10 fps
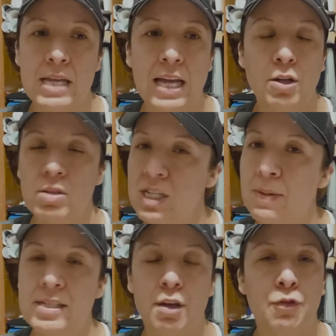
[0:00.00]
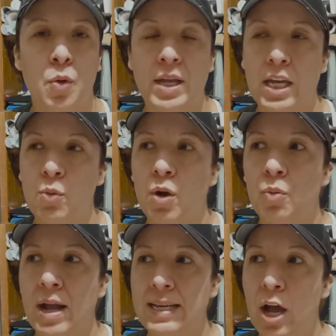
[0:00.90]
I don't see myself going anywhere
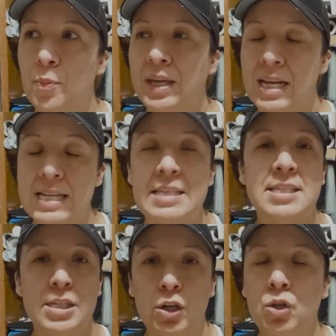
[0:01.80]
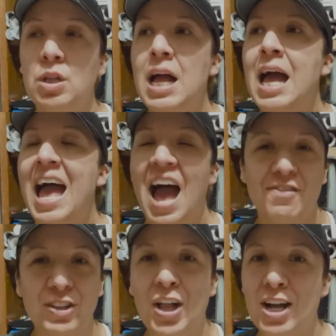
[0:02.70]
right now because I still have
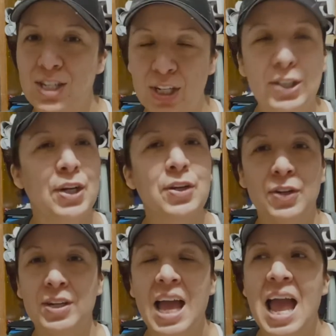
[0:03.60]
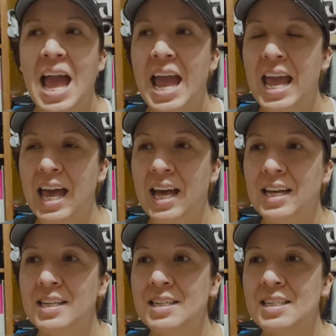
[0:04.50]
a lot to learn.
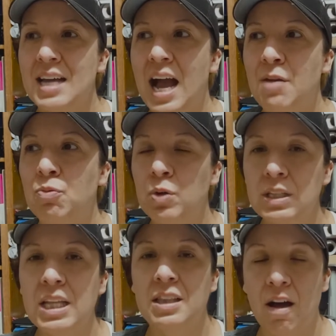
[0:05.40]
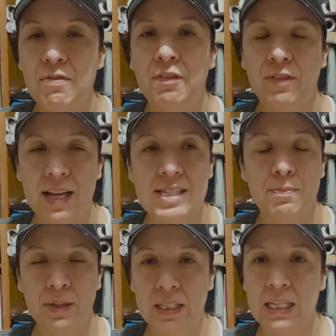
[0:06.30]
And I really love the
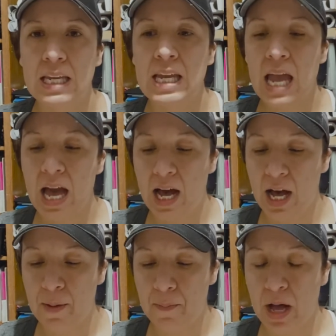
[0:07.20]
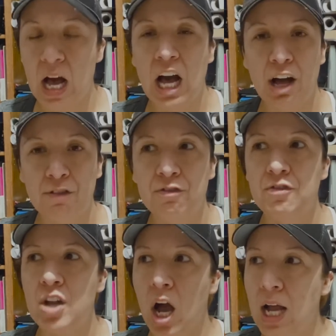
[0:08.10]
flexibility of
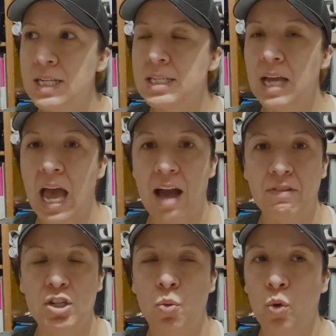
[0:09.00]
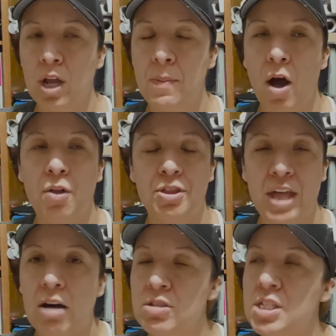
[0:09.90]
not having to worry about
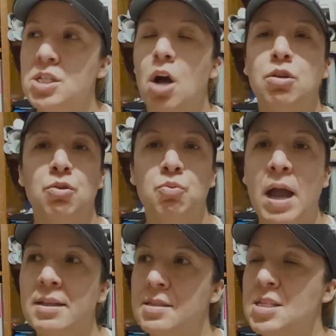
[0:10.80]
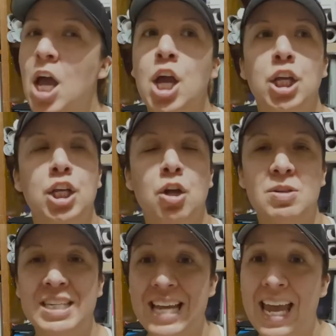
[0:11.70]
$1,000 rents.
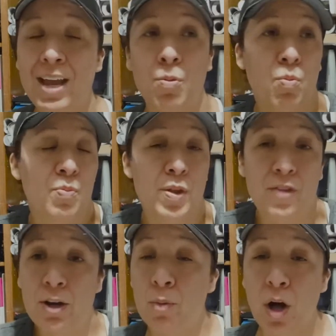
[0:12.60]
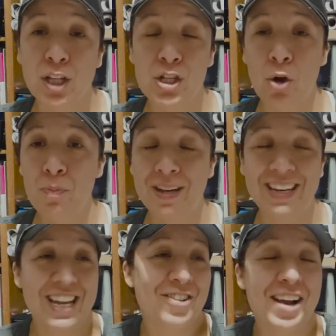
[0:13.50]
Today the vendor mall is open,
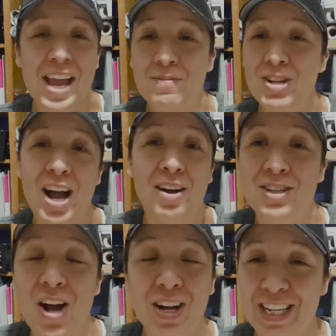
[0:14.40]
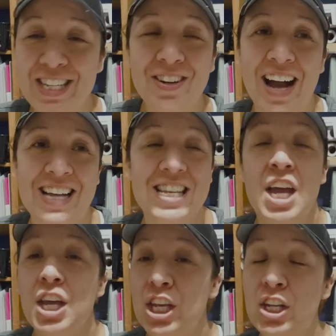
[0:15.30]
and here I am talking to you guys.
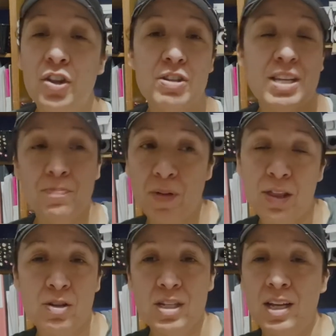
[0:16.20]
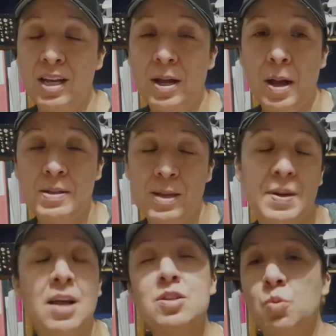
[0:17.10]
There's
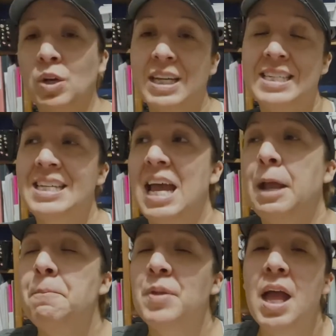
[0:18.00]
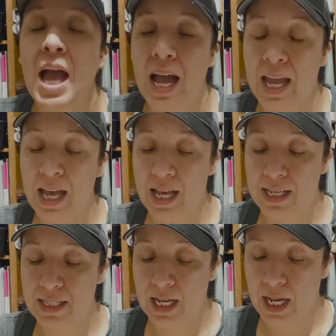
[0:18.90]
somebody else working today,
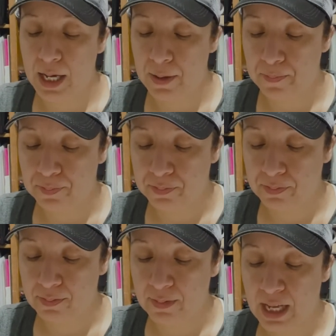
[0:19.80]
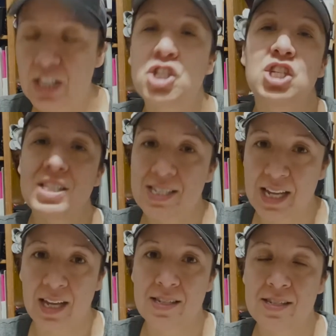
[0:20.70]
and it's just
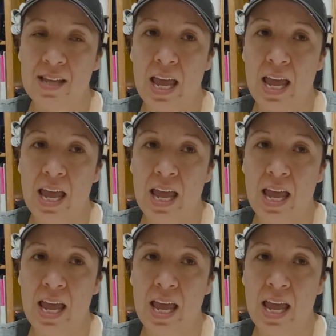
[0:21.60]
nice.